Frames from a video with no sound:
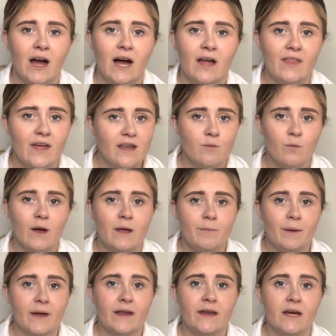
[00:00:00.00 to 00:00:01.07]
and then you wipe
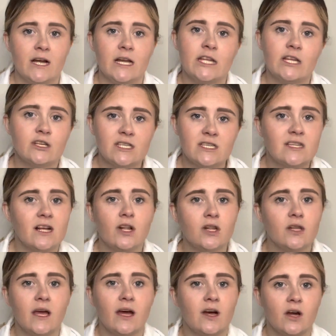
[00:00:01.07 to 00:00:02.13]
in, and you still
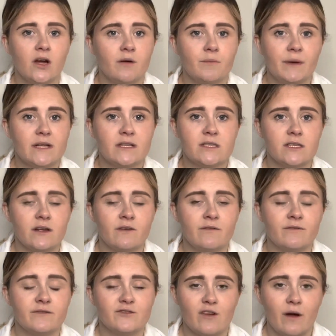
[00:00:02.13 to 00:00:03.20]
got bits of
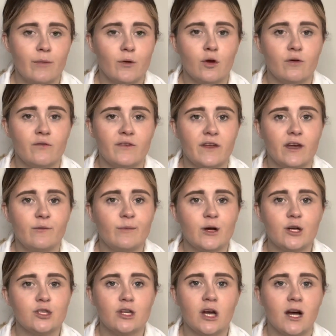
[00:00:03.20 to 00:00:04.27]
scrub all over you
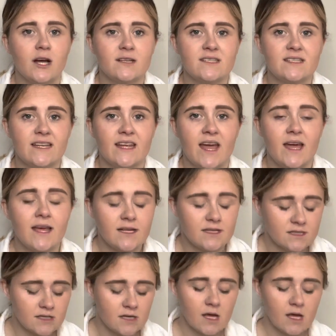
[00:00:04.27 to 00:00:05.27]
because you can't see it.